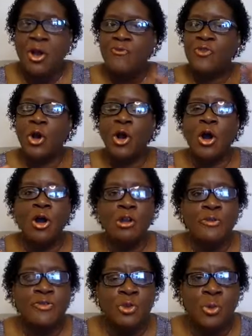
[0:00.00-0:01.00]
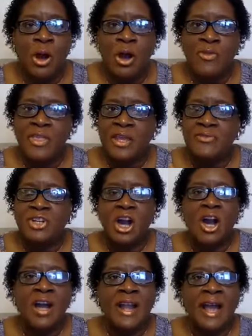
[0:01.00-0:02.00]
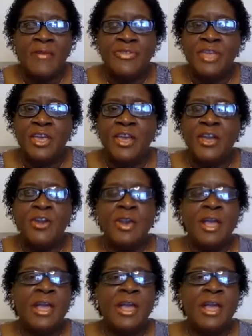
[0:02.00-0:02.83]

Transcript: For all of you all that have gone out there